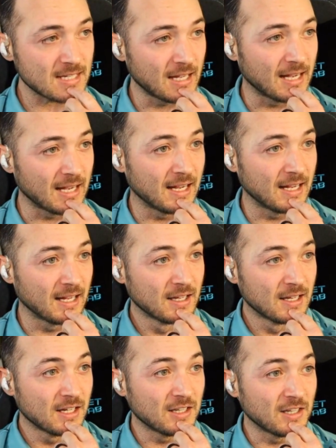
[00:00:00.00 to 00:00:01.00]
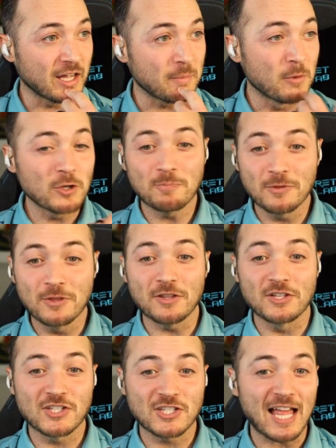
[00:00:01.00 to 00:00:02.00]
Uh, like most, the,
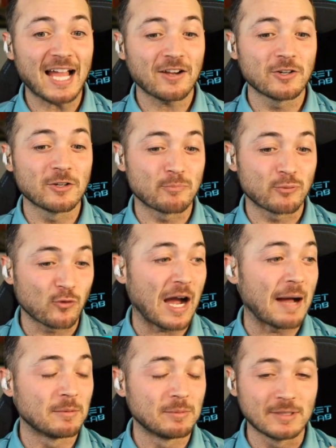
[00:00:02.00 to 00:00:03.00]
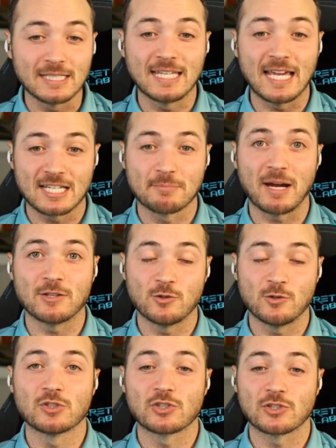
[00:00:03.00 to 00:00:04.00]
the Slack could probably guess my
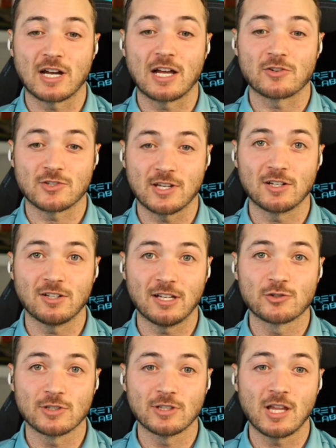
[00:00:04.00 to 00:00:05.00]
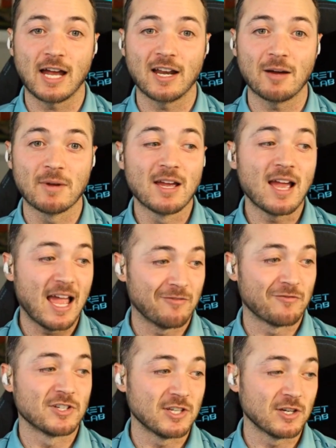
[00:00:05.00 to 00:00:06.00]
two hundred dollars single entry lineup
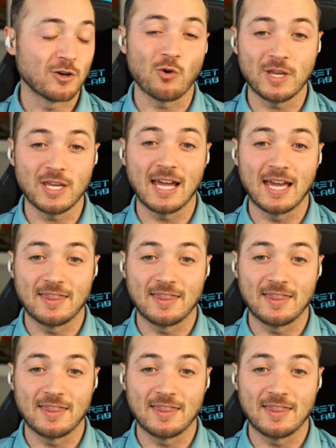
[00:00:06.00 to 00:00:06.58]
every single week,